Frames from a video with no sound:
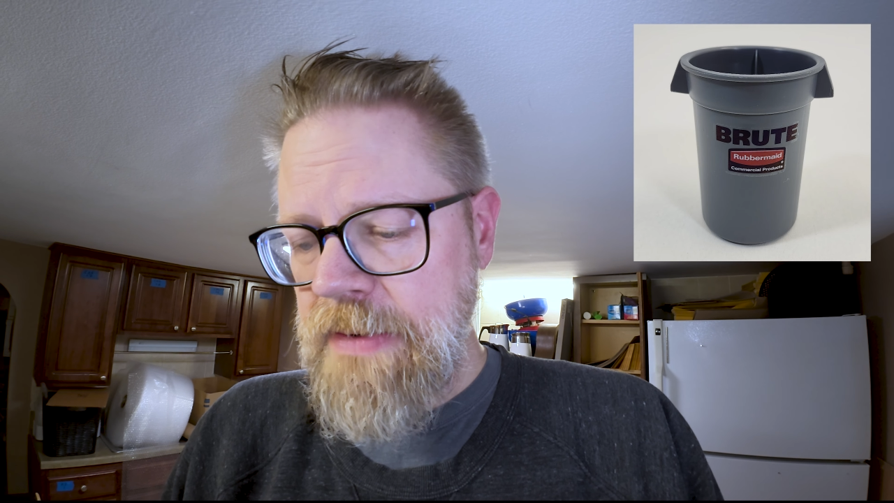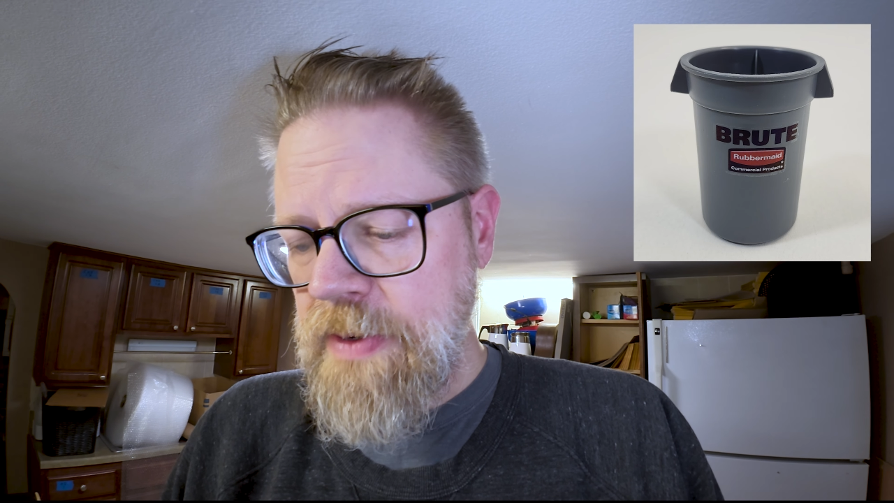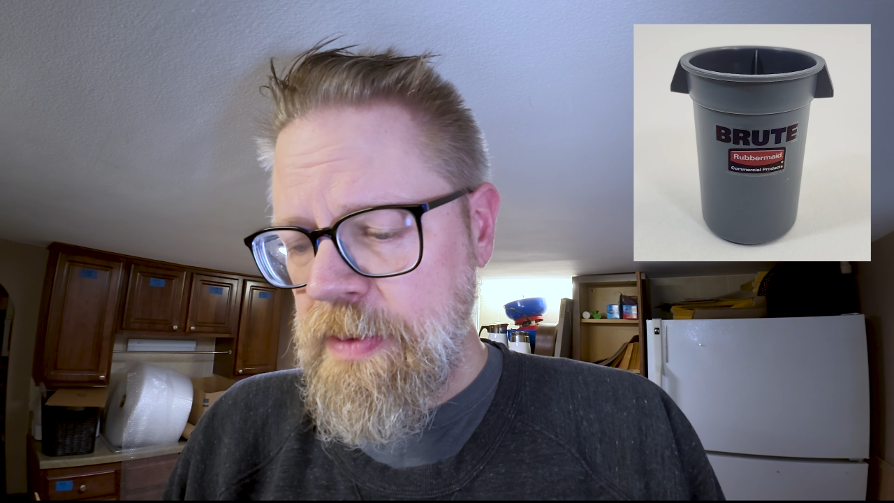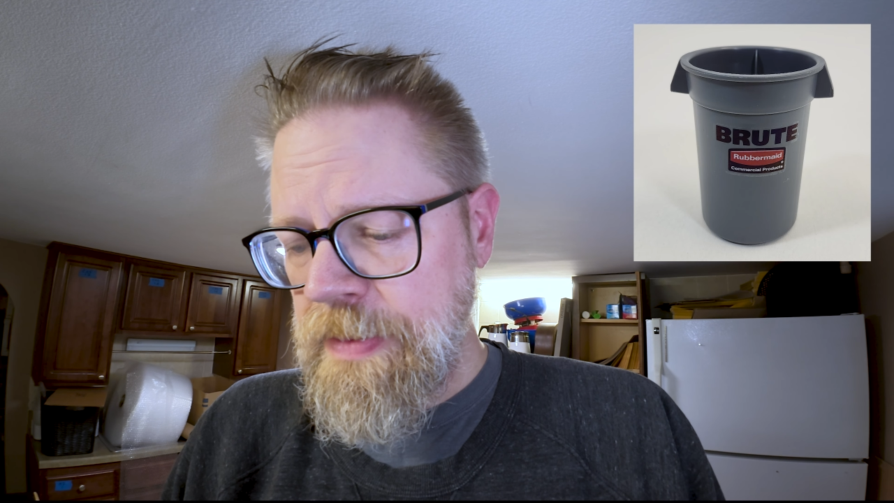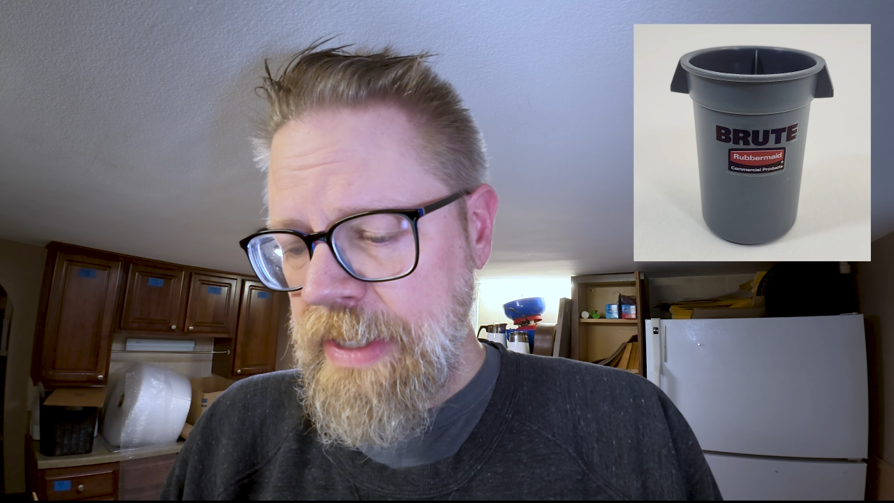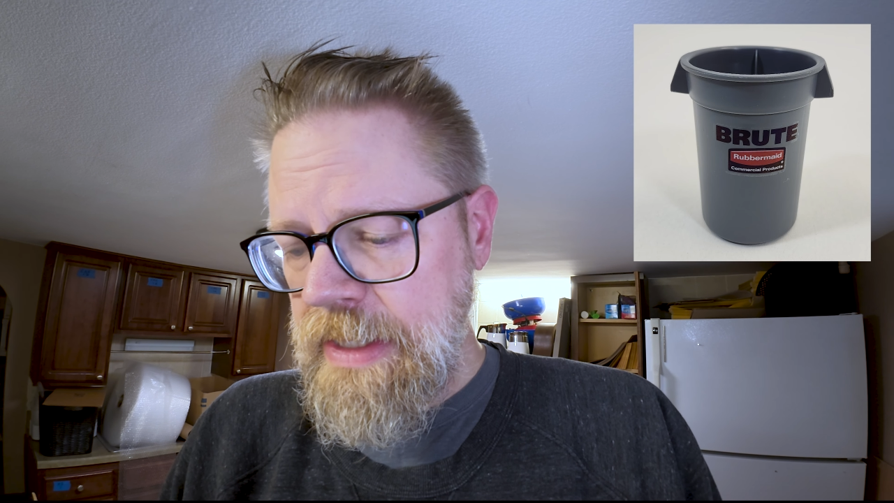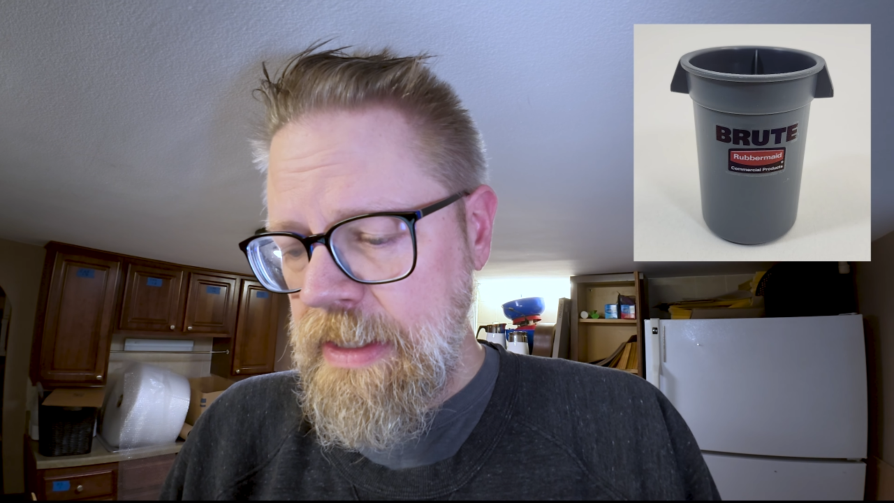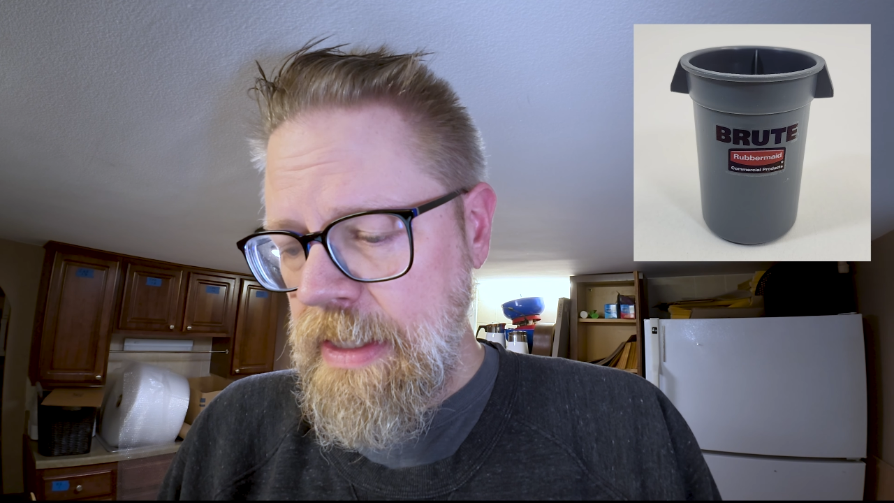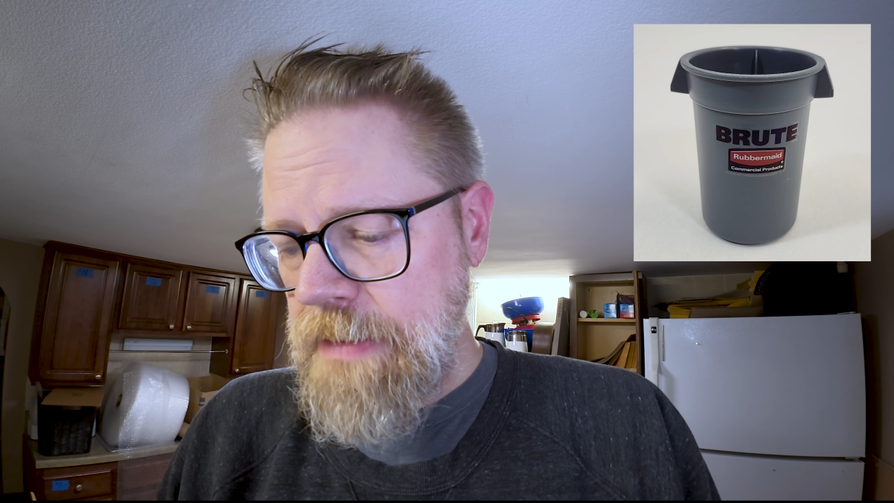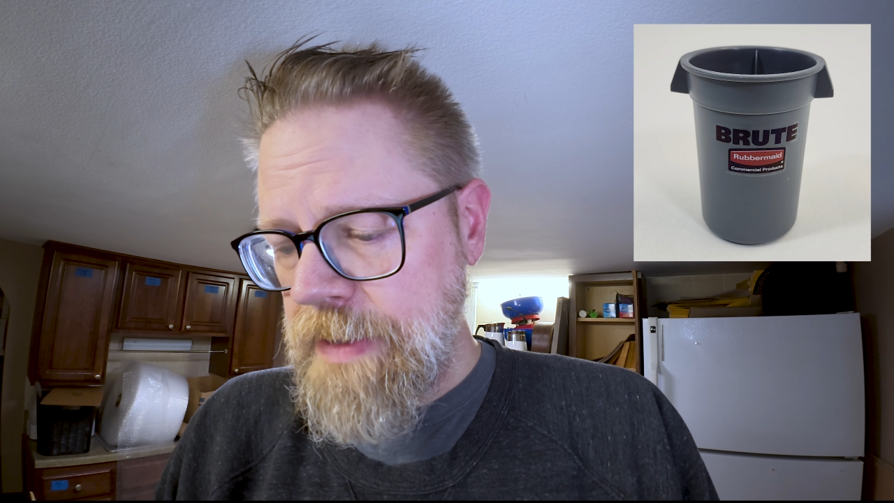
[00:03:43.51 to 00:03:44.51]
that
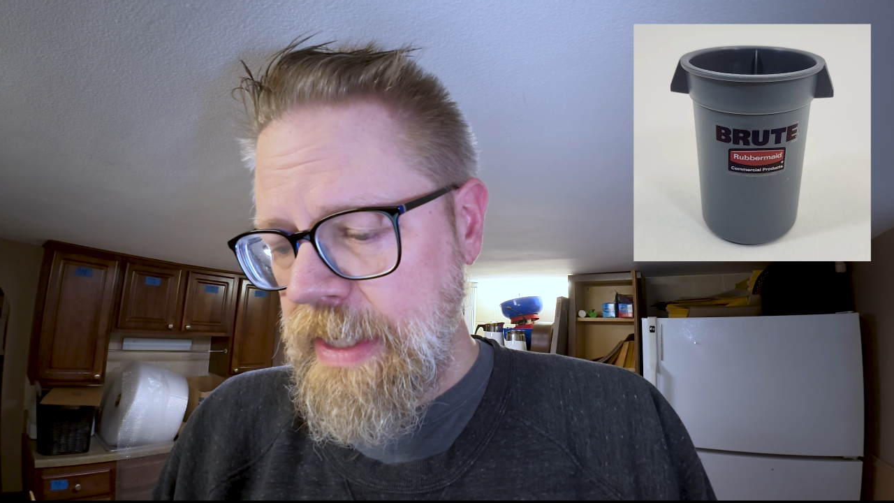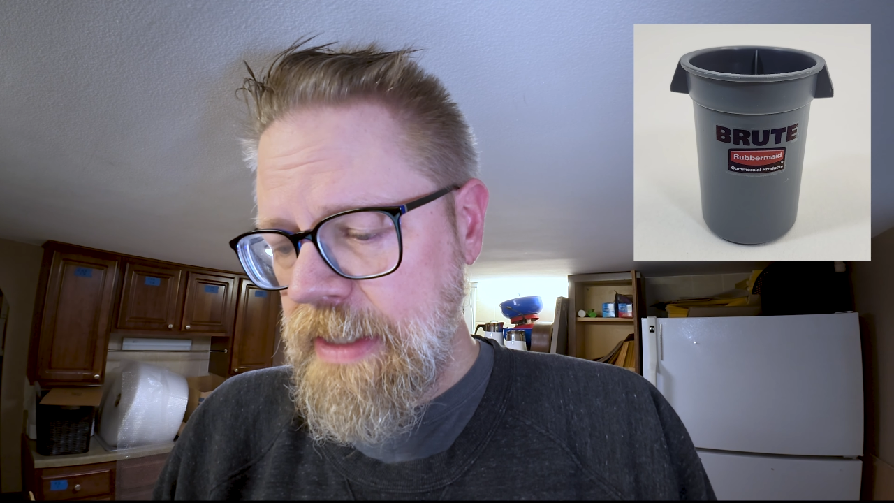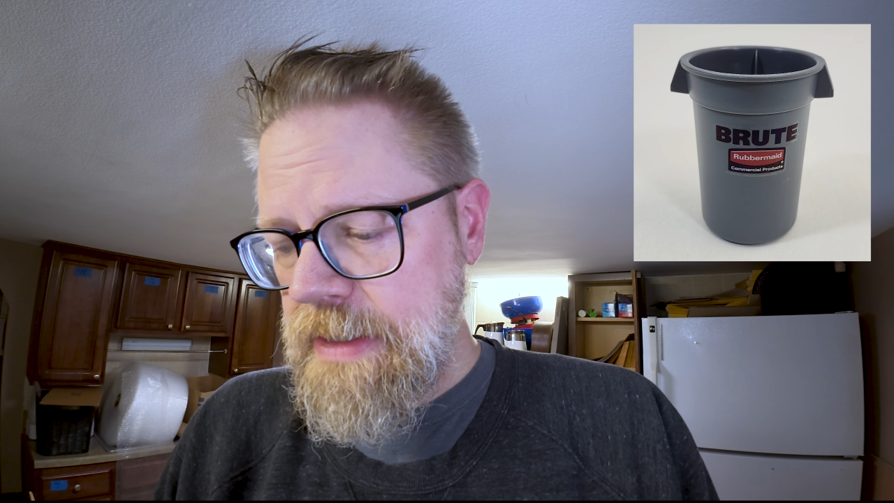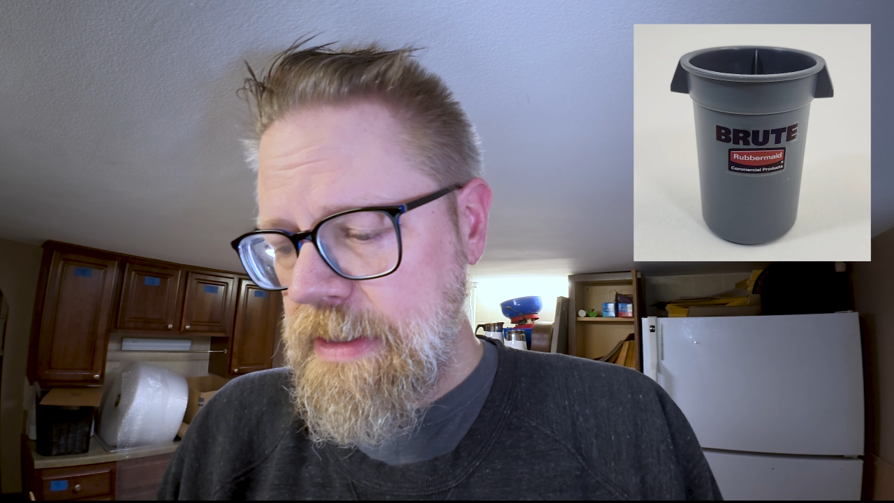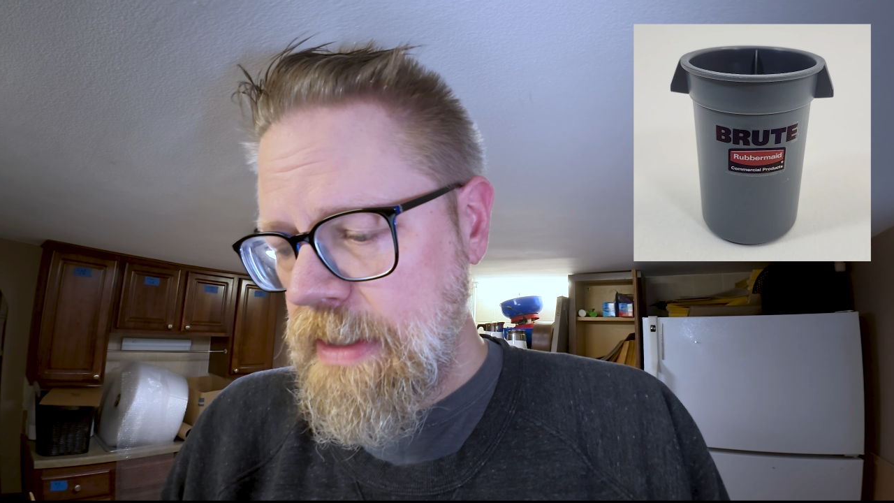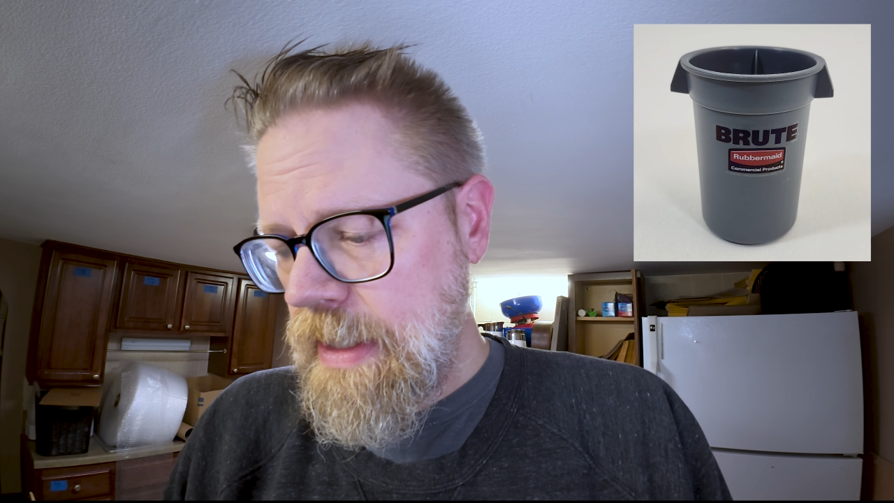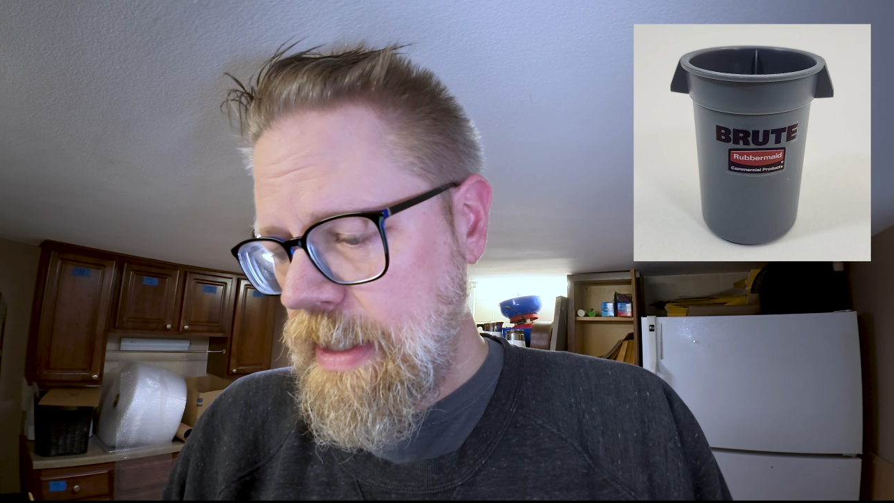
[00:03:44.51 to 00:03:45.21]
Rubbermaid makes.